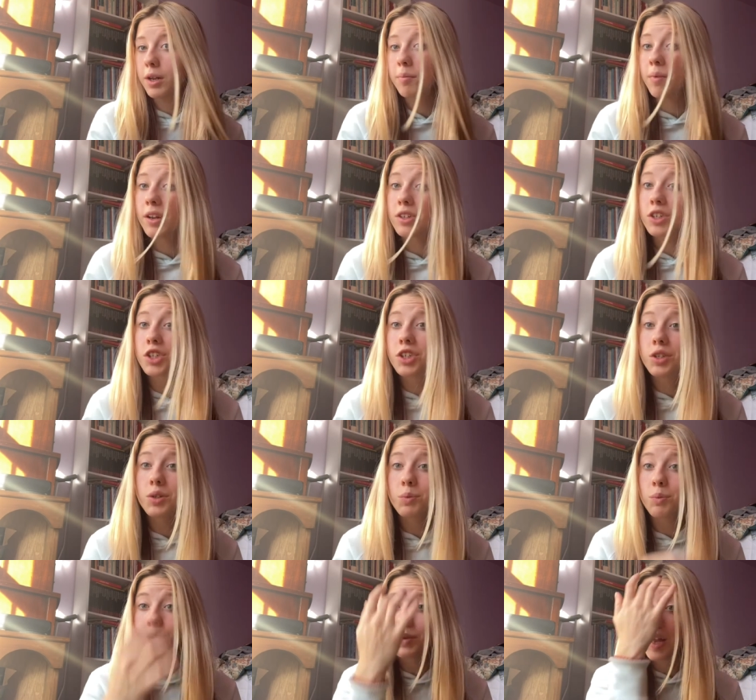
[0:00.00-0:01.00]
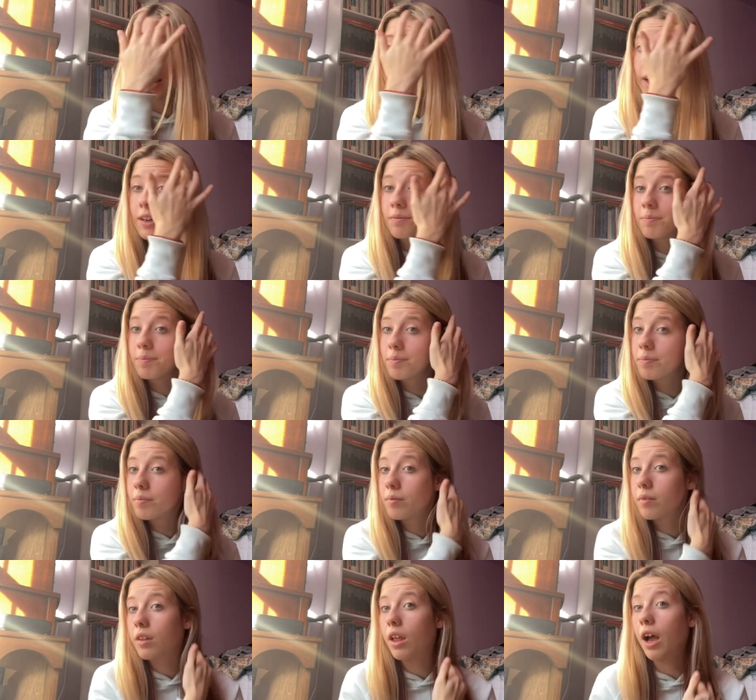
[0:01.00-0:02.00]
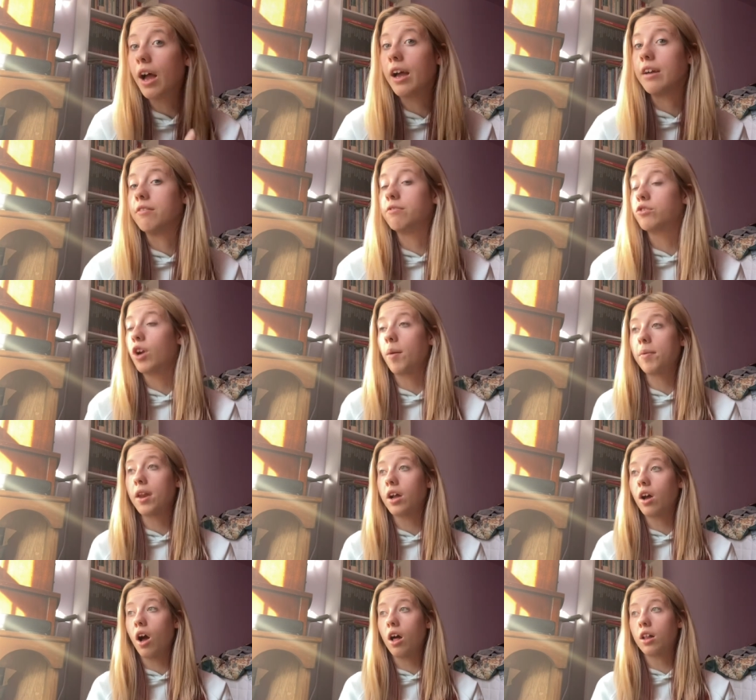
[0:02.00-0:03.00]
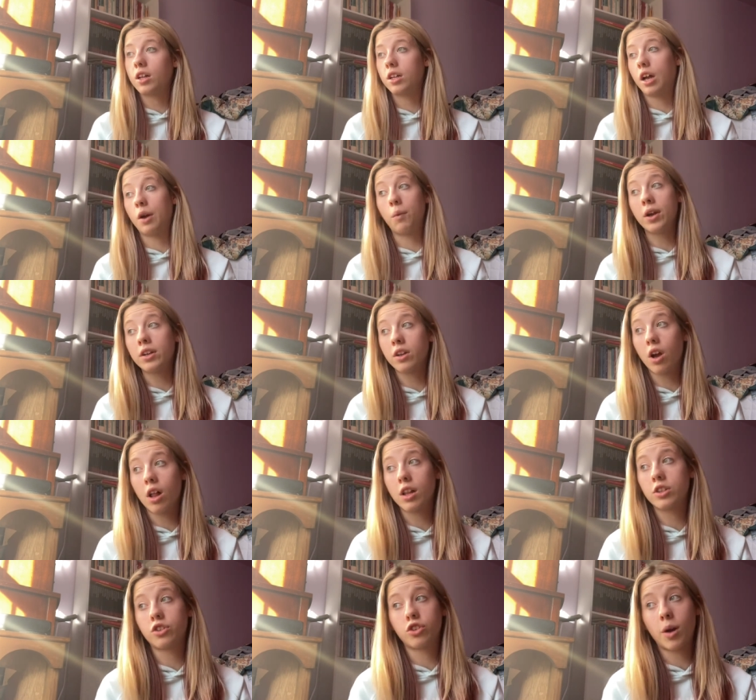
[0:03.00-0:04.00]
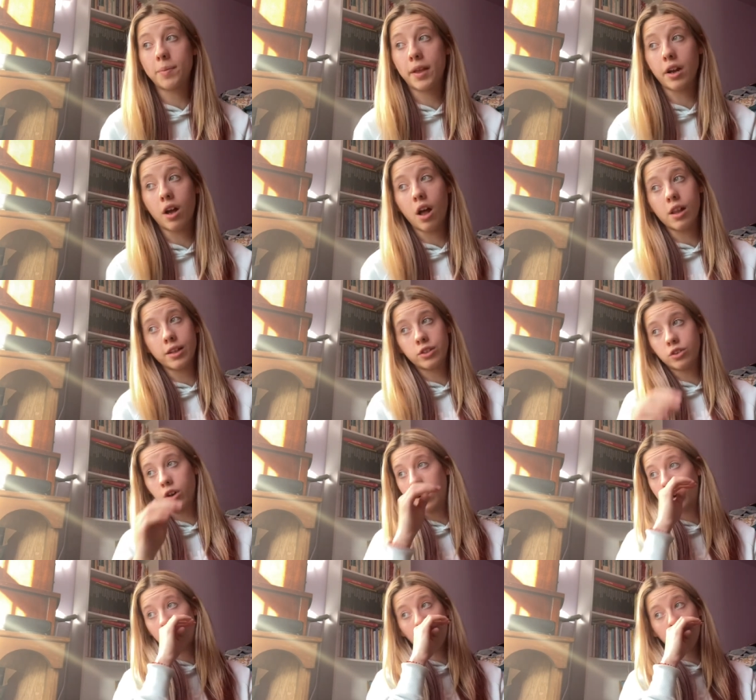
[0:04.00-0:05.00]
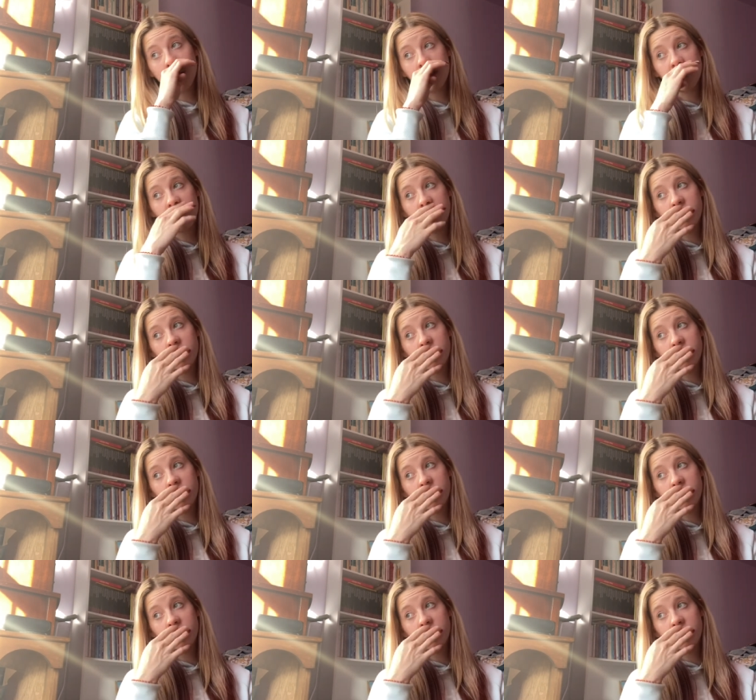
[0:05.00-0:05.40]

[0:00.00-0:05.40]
much it. I've dropped out of college. I went to college, dropped out of college, started a whole bunch of new